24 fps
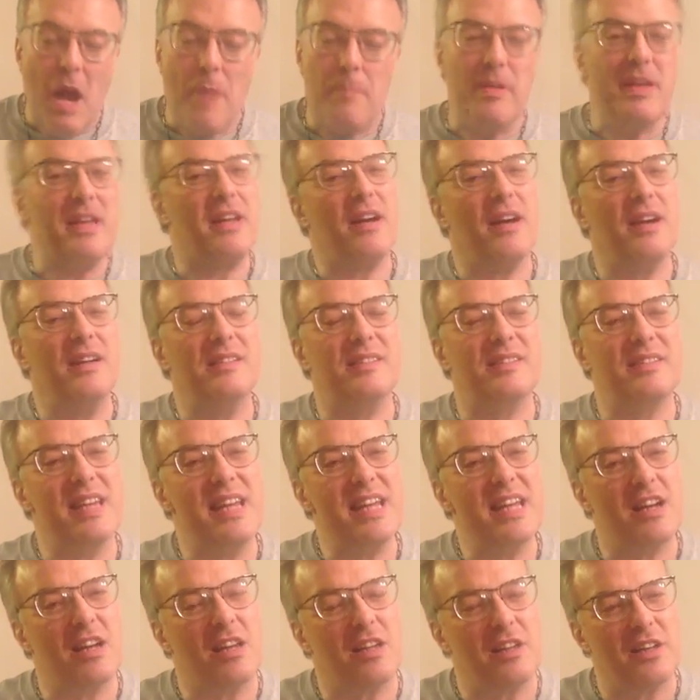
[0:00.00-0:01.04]
because
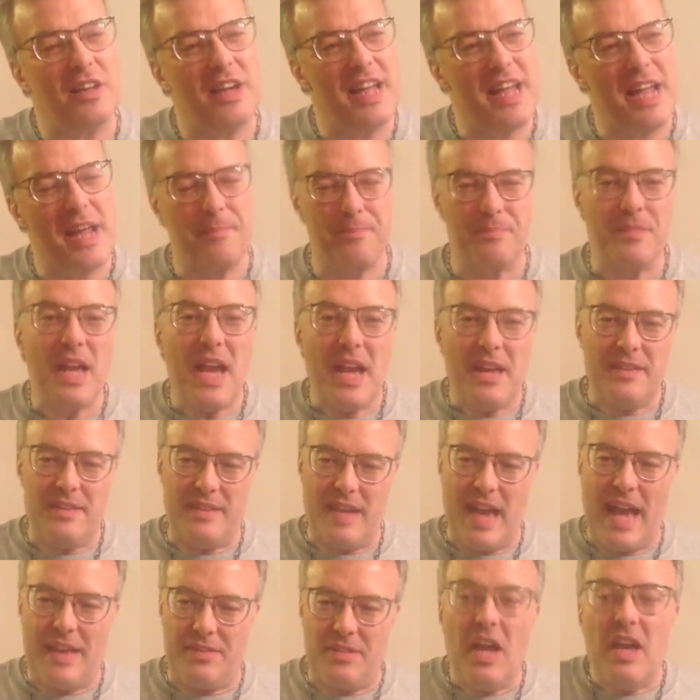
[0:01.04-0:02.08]
they claim
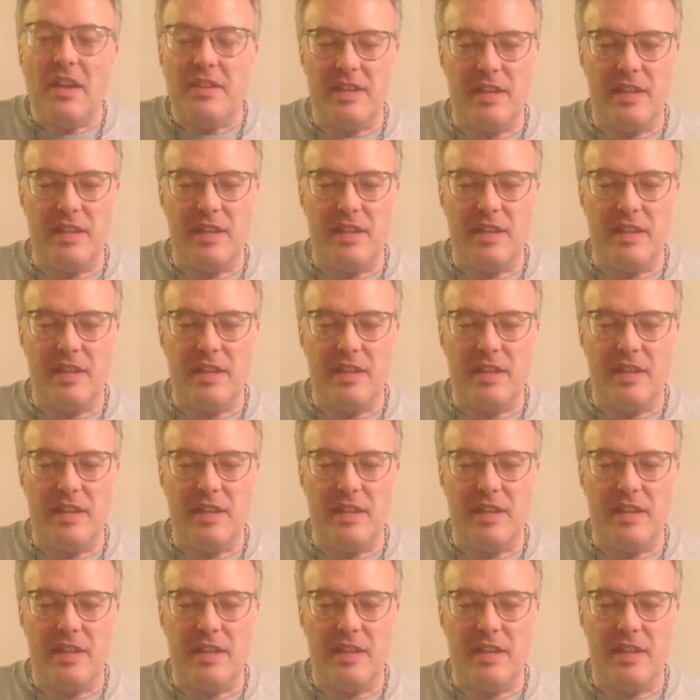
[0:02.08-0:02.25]
that